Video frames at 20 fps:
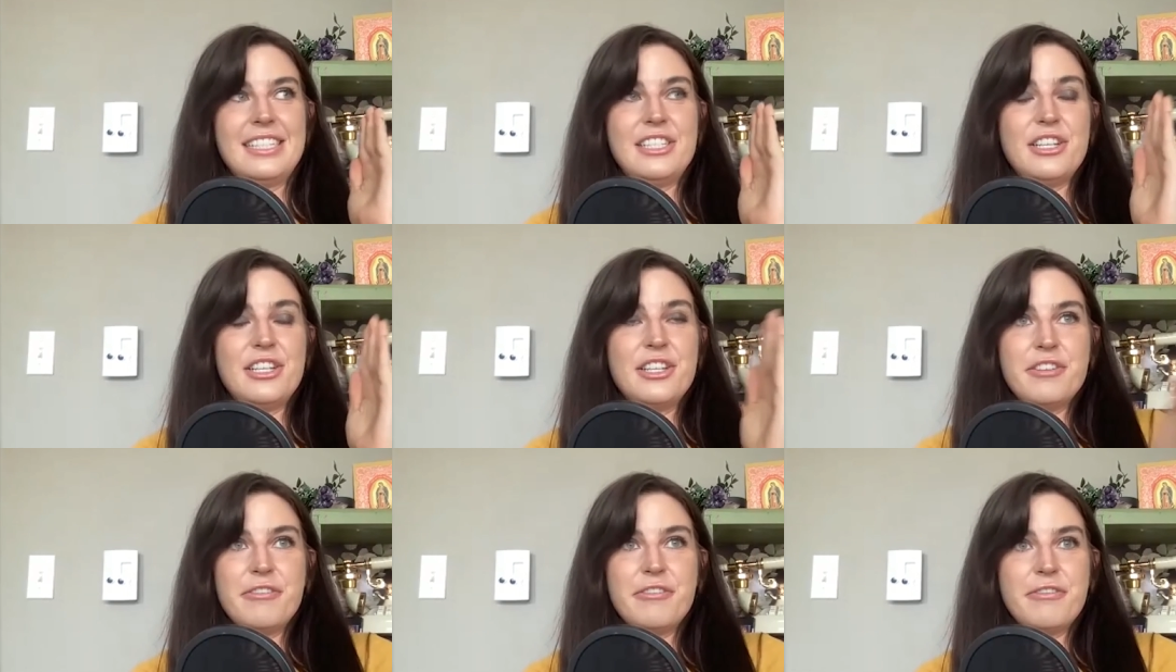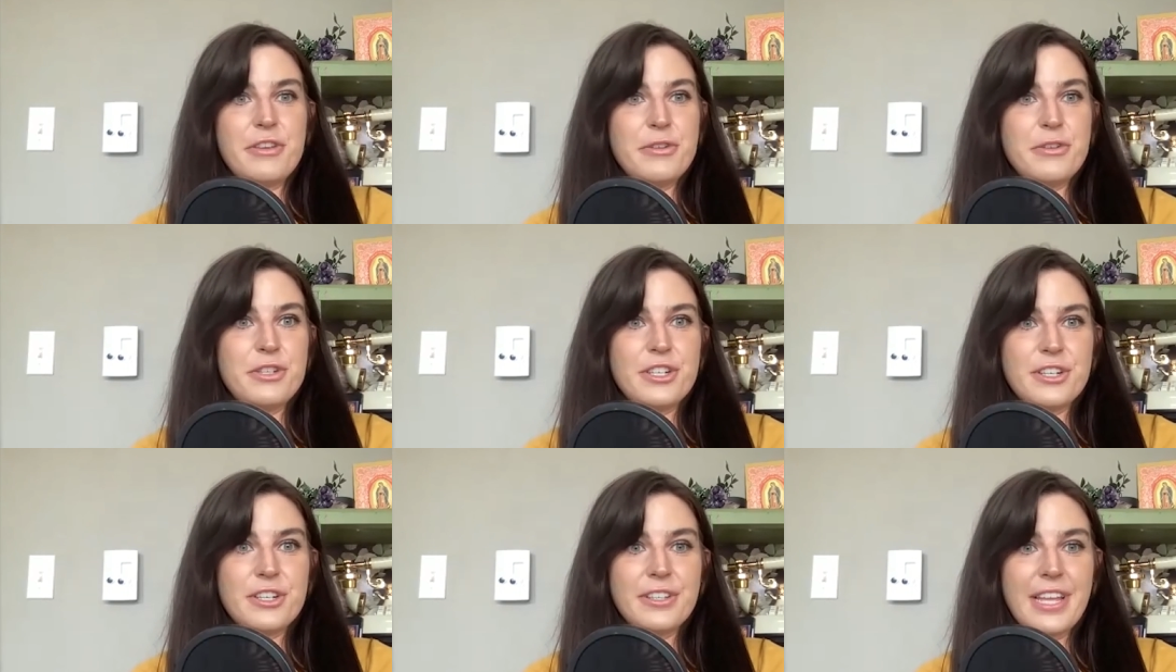to the
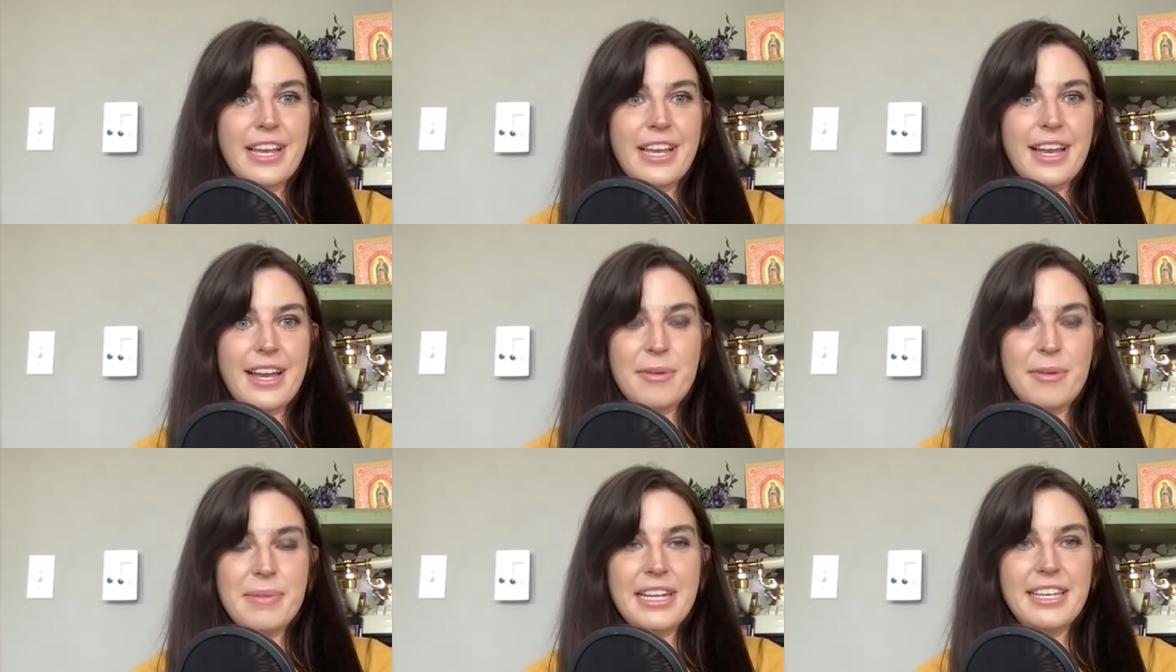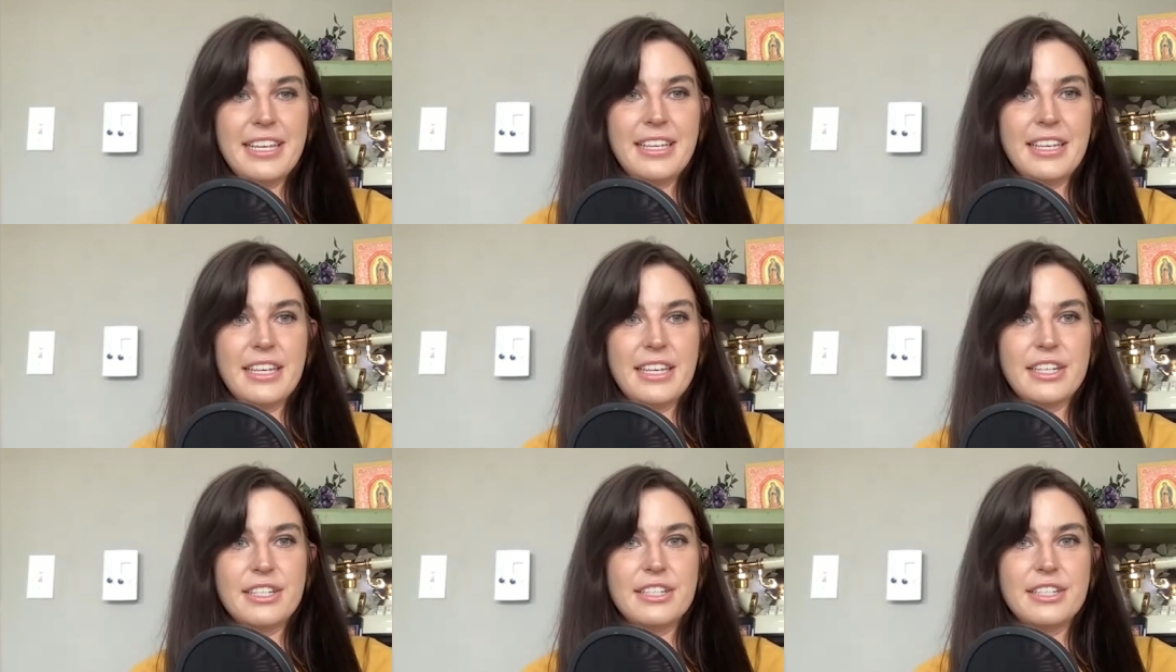future, like how many
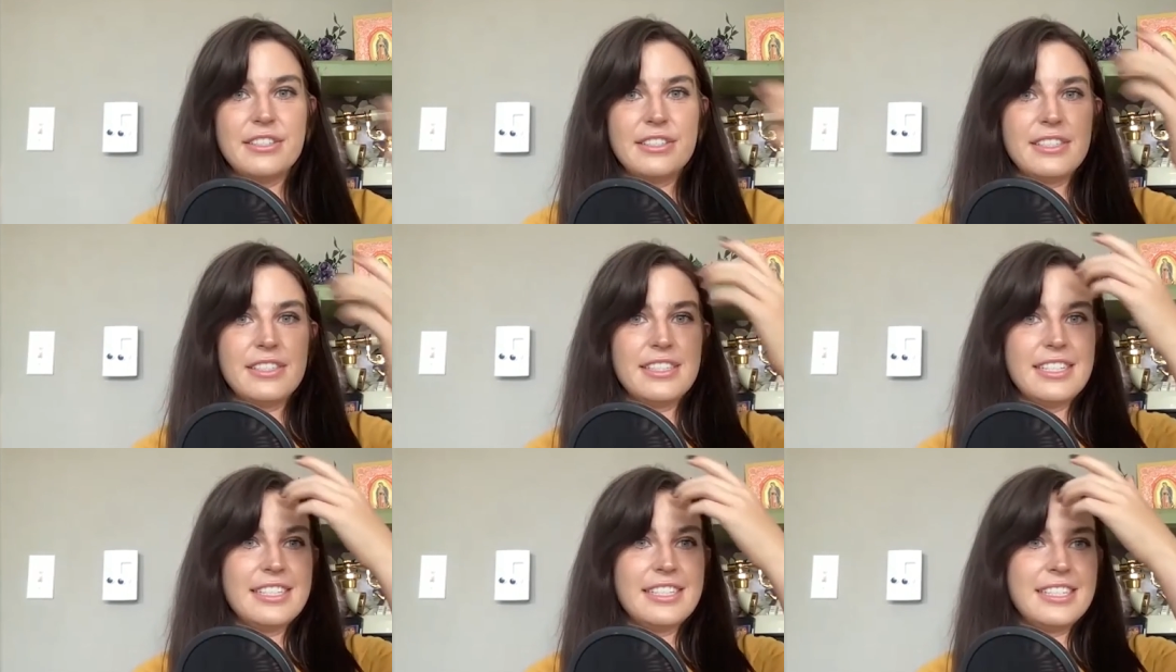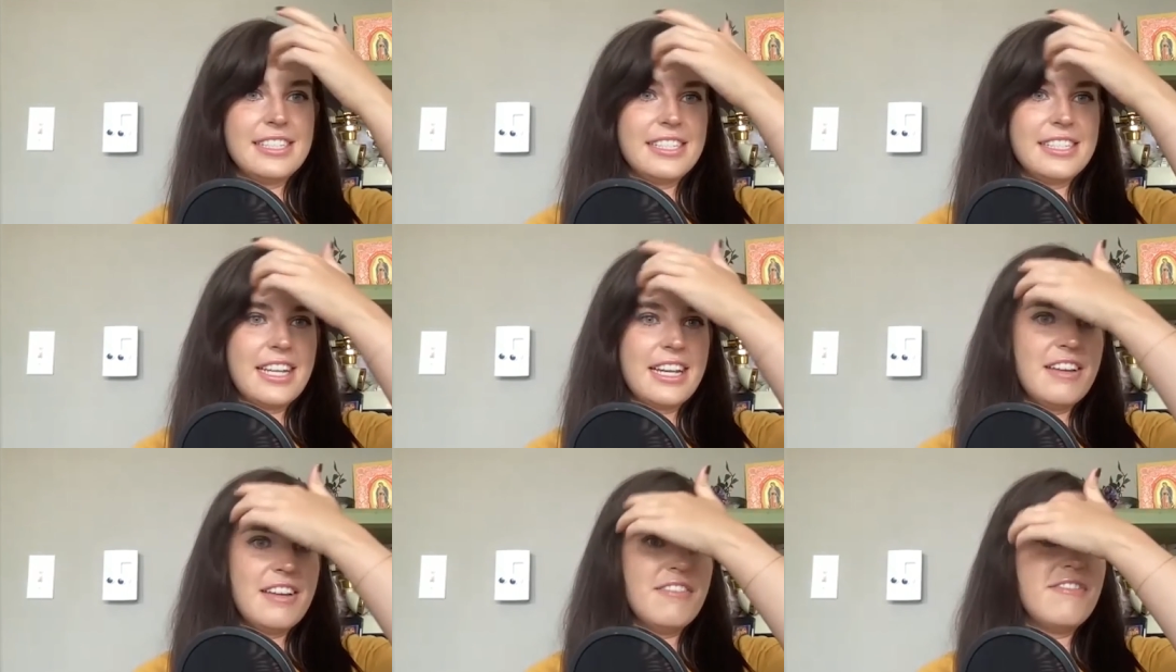years is this
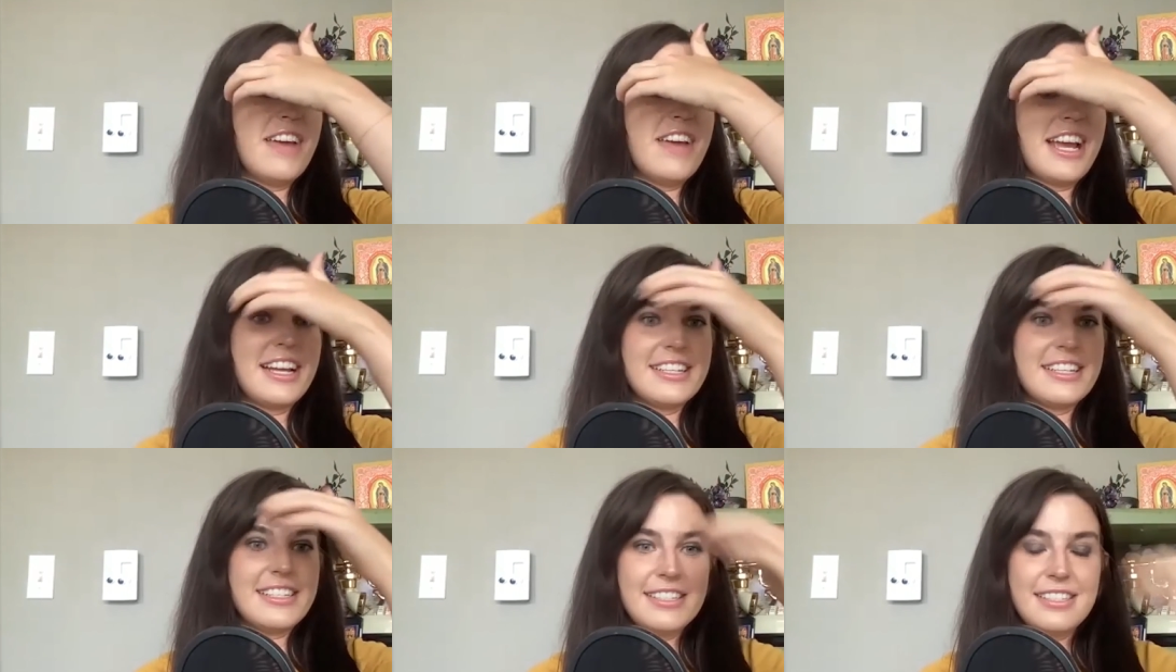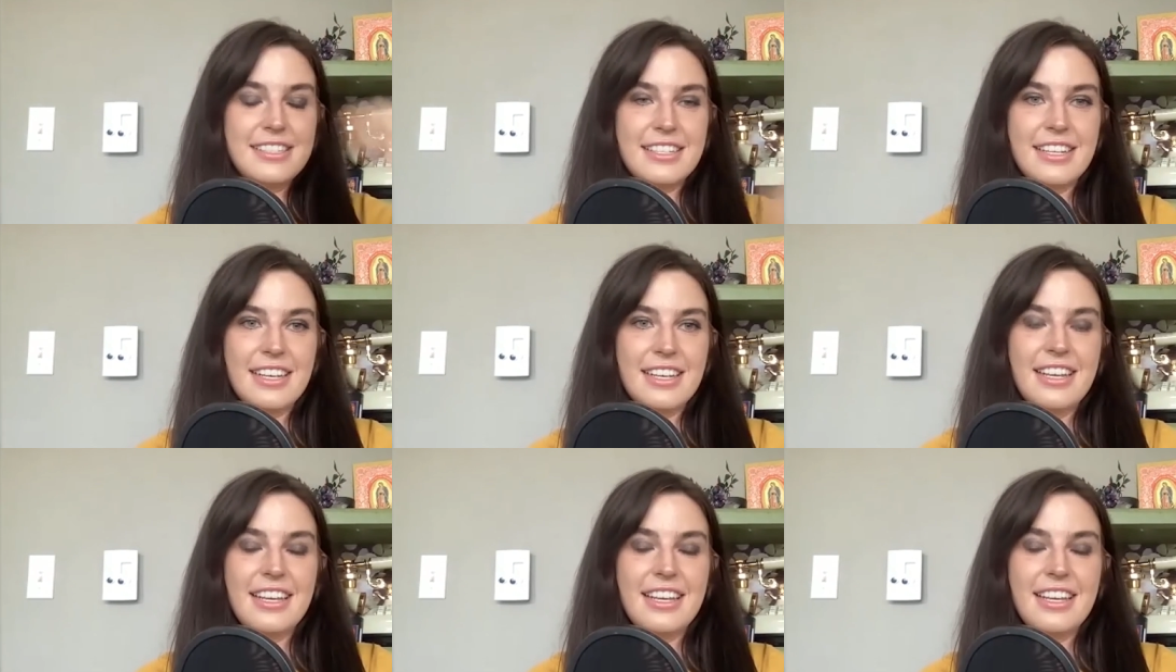going to affect?